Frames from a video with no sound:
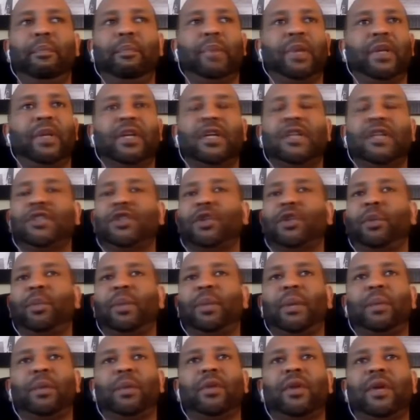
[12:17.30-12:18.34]
potential
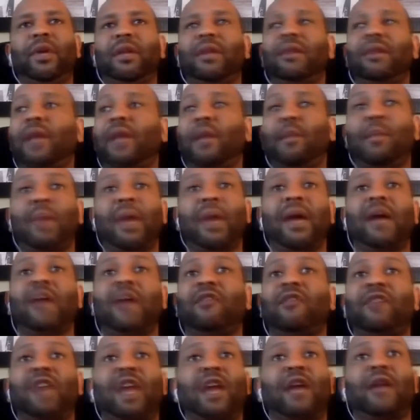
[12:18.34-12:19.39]
people that they may
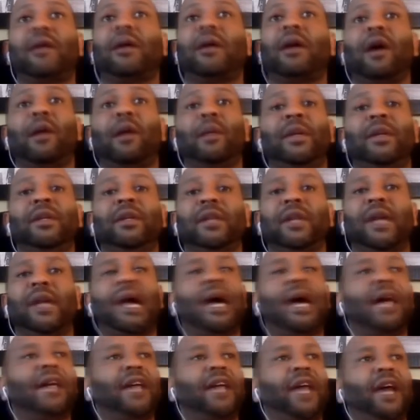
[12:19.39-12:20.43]
have can't come into
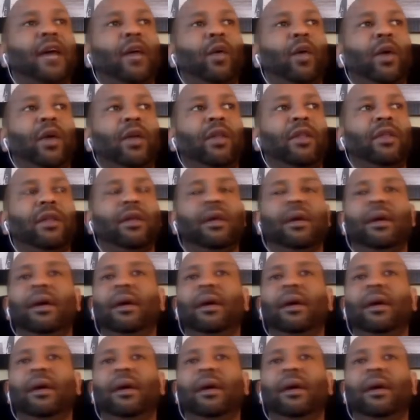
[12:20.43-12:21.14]
contact with